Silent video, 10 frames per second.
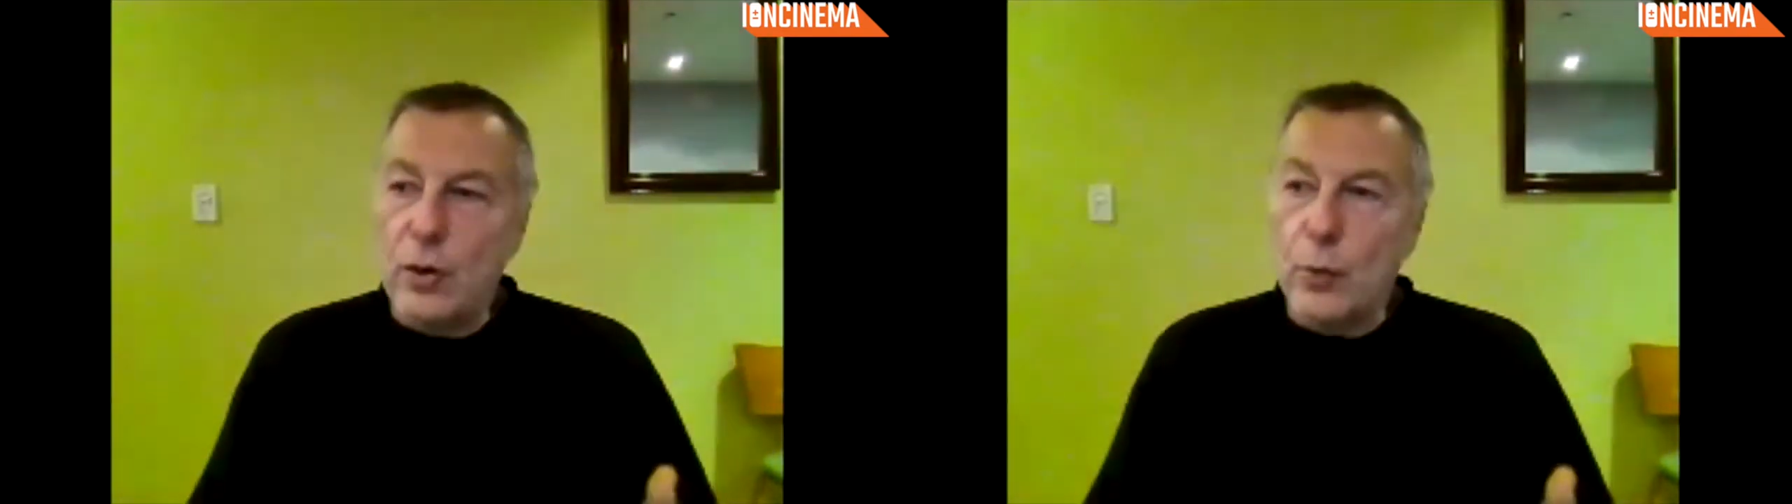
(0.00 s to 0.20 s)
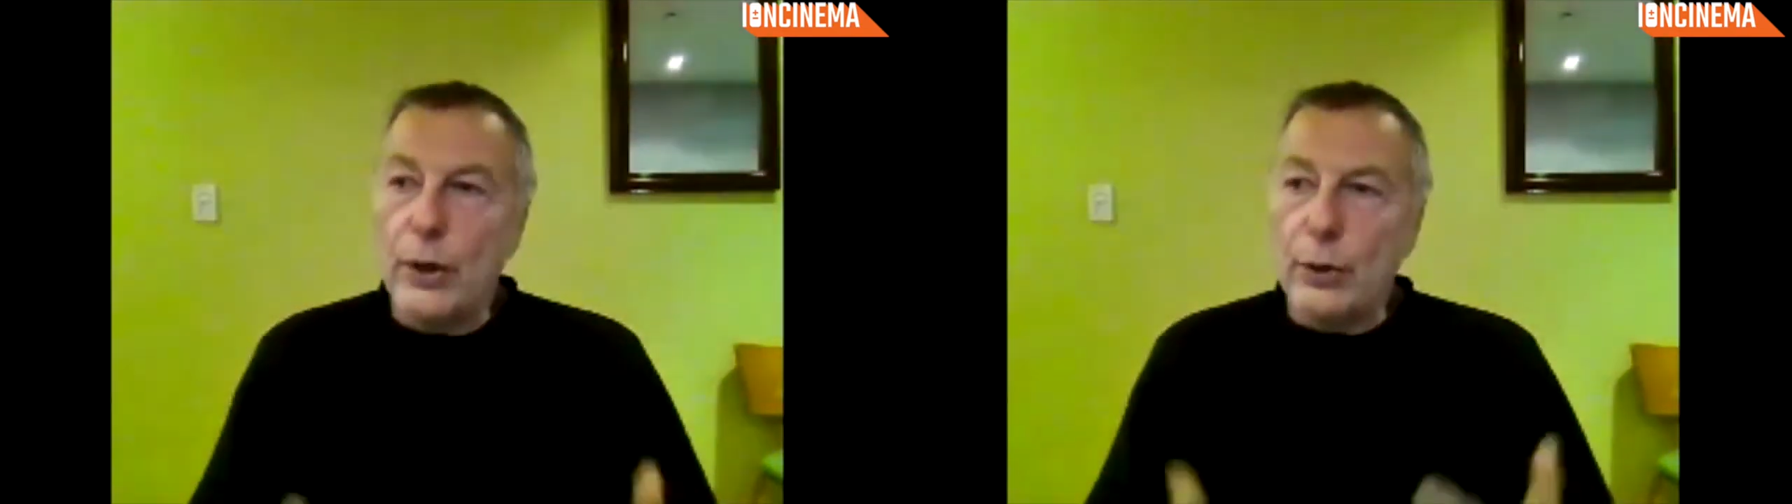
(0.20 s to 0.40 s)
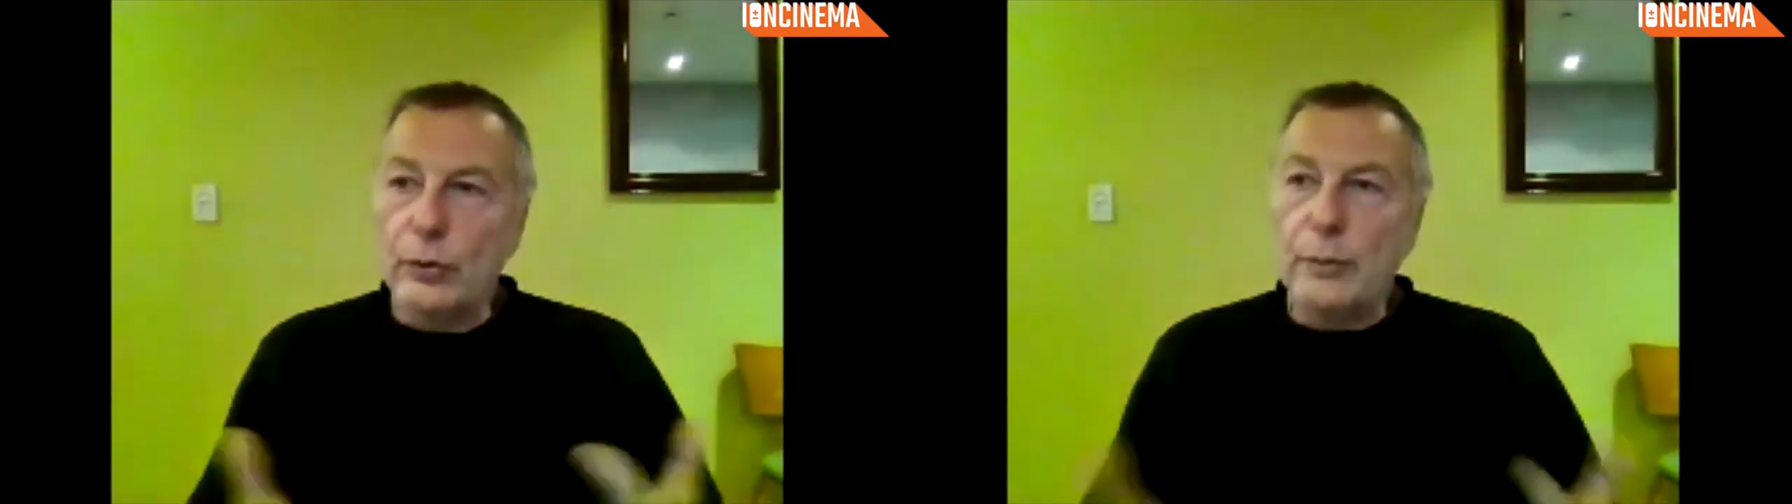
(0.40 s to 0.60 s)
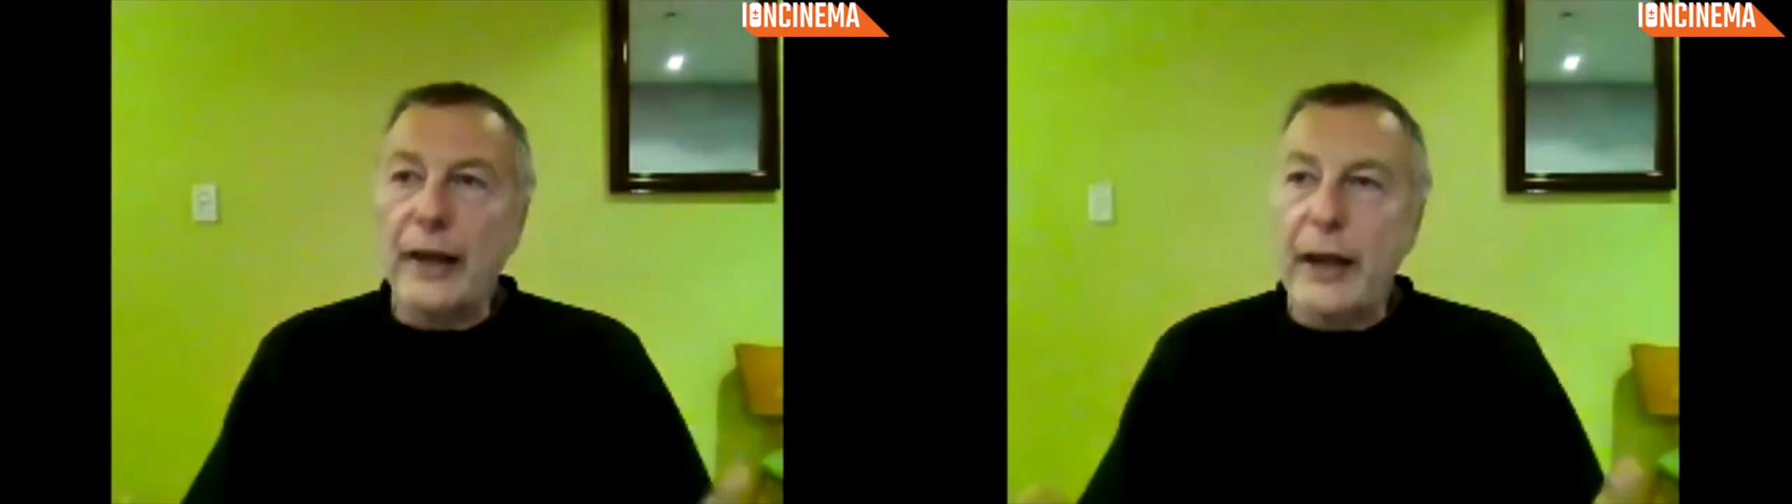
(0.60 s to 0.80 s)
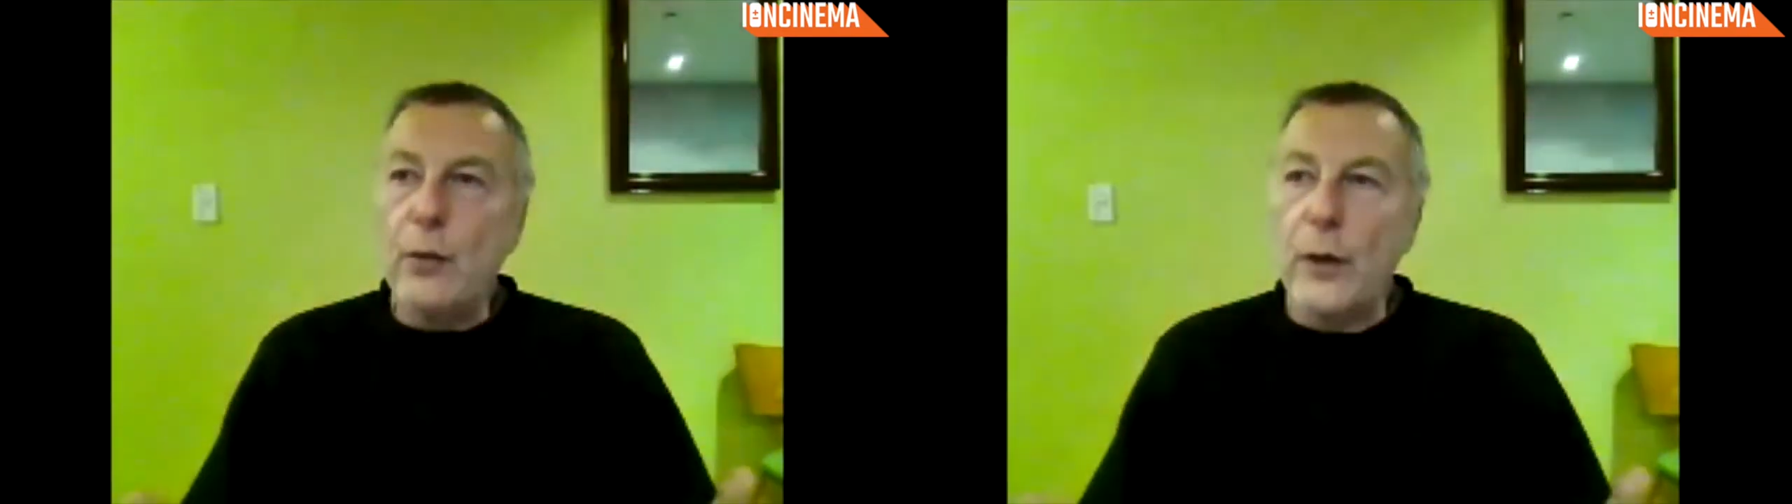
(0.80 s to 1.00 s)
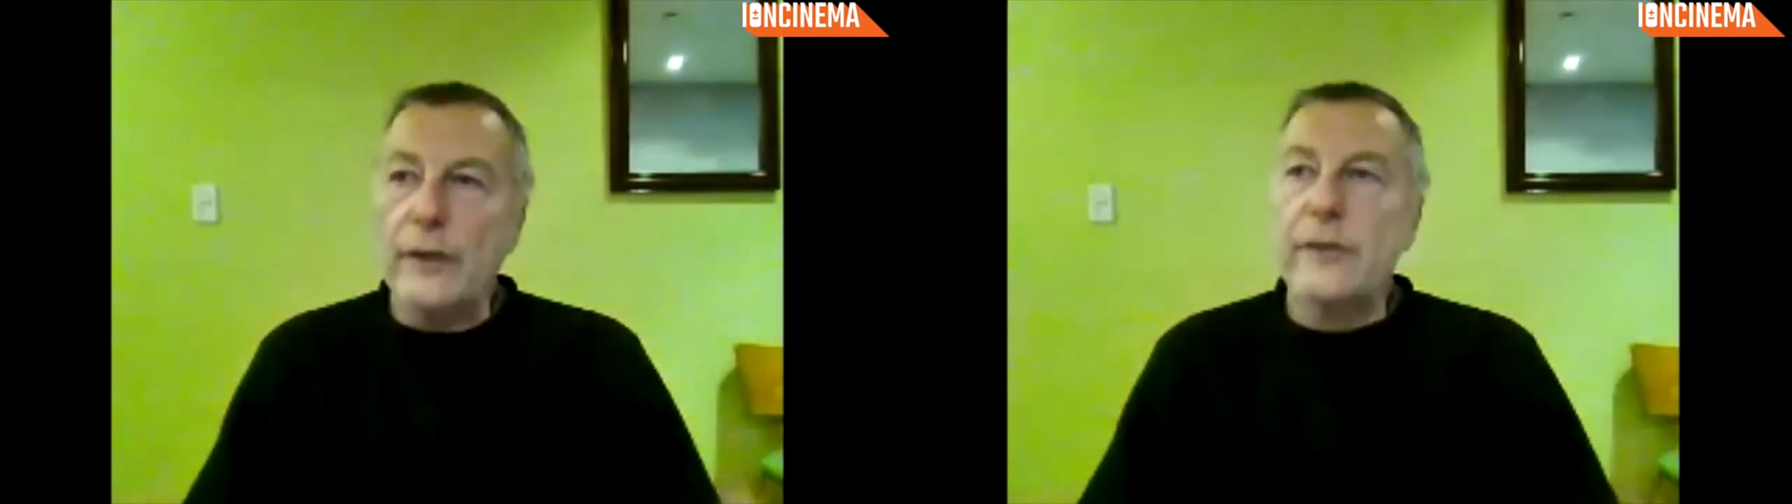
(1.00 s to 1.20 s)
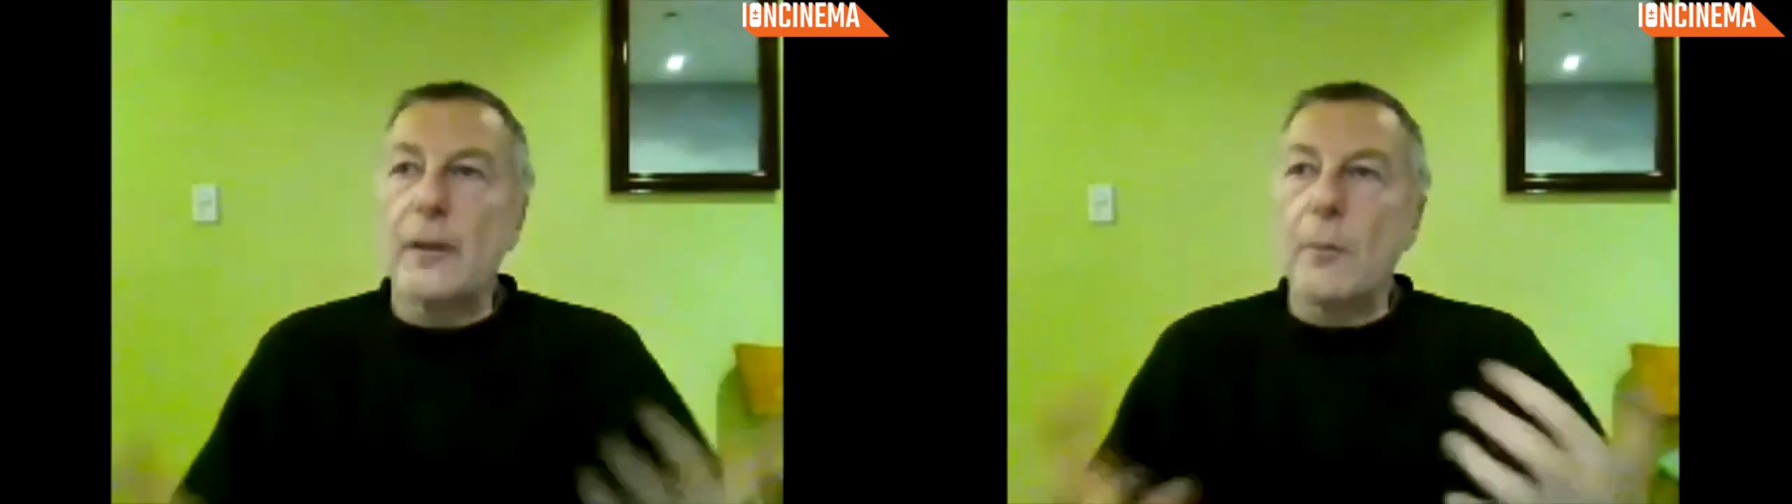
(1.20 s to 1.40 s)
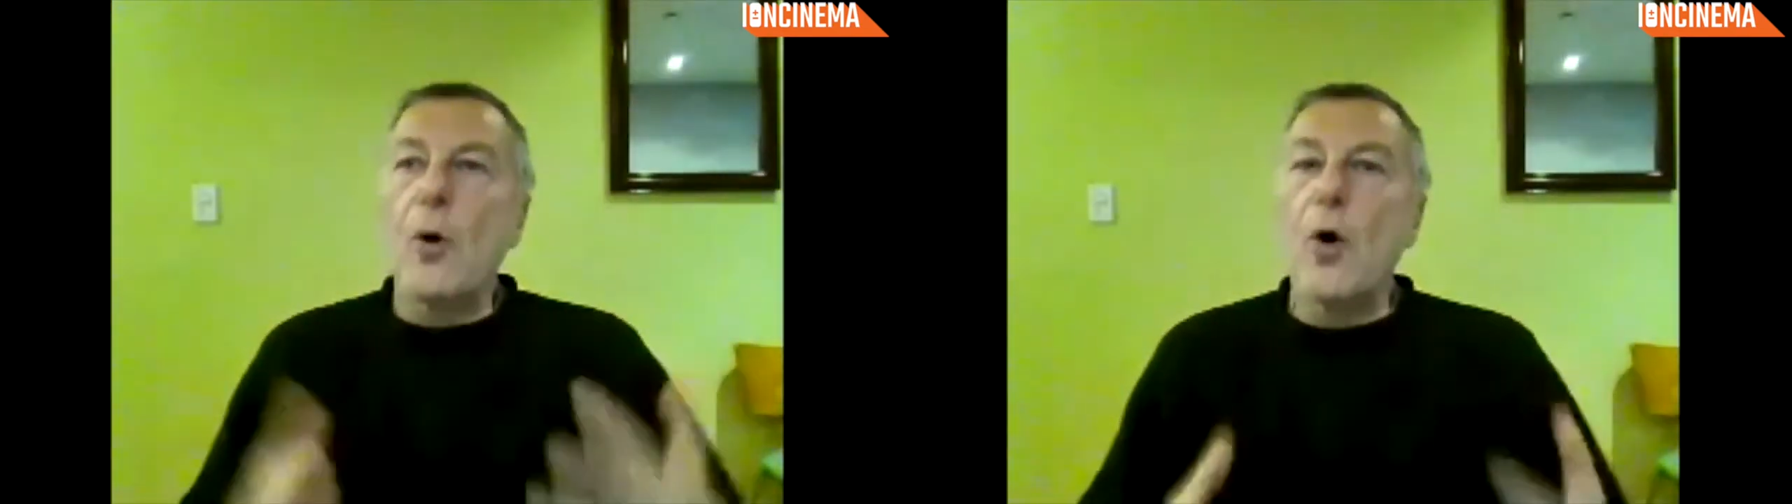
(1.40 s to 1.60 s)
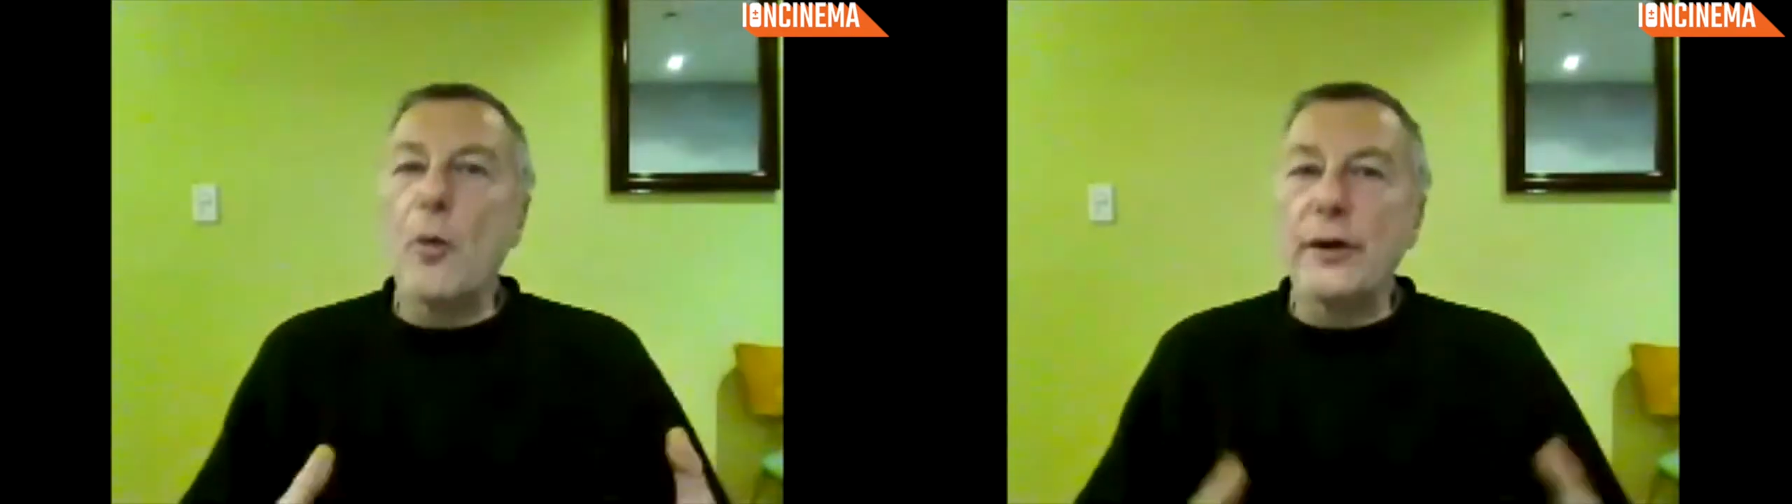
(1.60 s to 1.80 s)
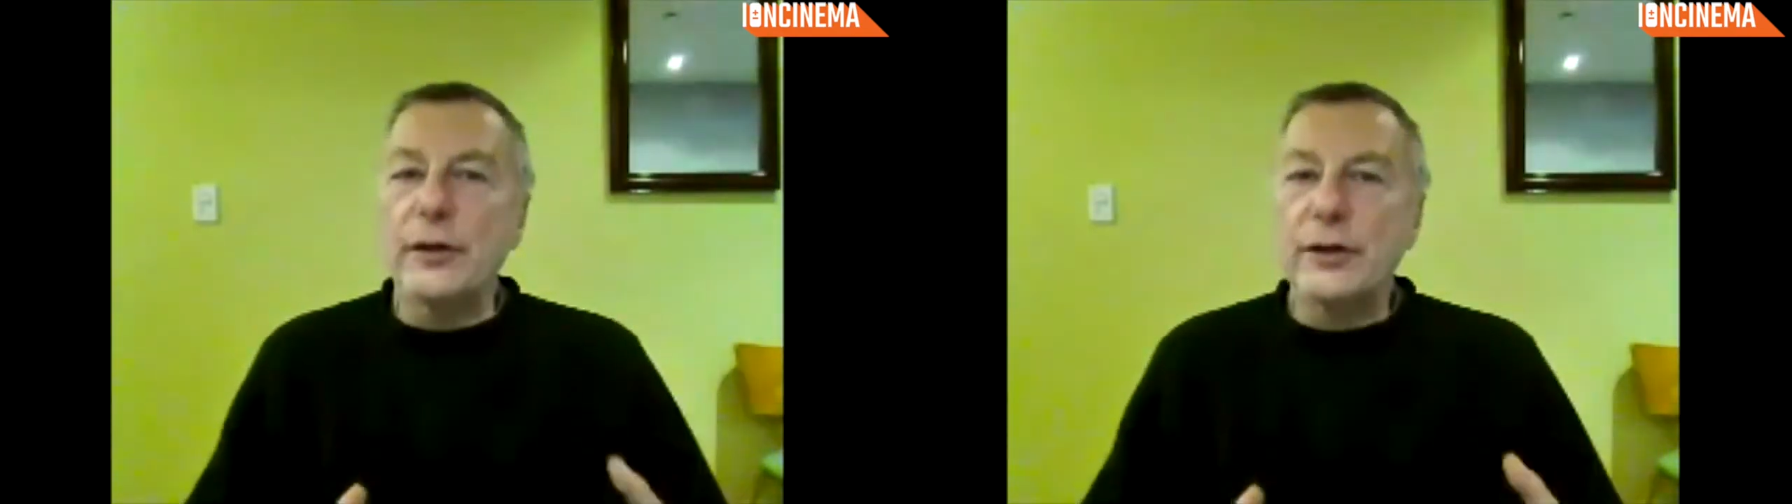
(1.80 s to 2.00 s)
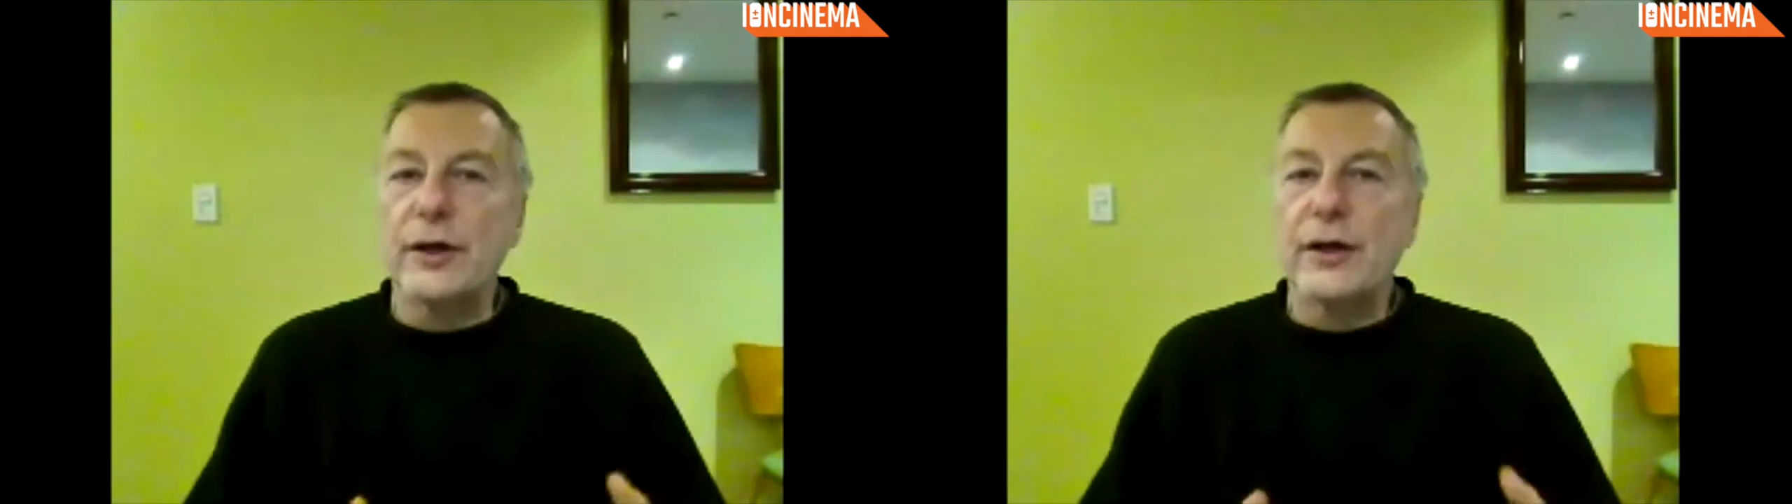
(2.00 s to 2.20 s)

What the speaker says: we could play with the moment